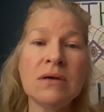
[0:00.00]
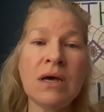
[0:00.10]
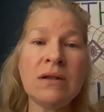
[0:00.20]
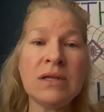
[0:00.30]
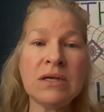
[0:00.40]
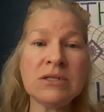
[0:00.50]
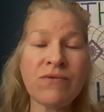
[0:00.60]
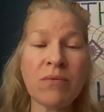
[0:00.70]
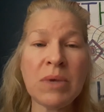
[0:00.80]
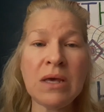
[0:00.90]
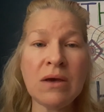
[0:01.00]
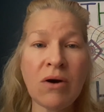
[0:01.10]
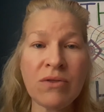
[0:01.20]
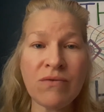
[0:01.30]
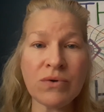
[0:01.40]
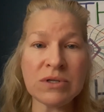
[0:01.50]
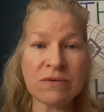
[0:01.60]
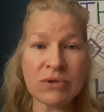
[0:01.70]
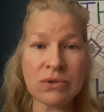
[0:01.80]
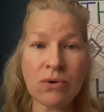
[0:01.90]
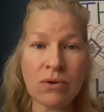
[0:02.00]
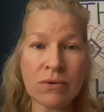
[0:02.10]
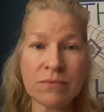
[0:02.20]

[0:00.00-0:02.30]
And these, for me, are the voice of the soul.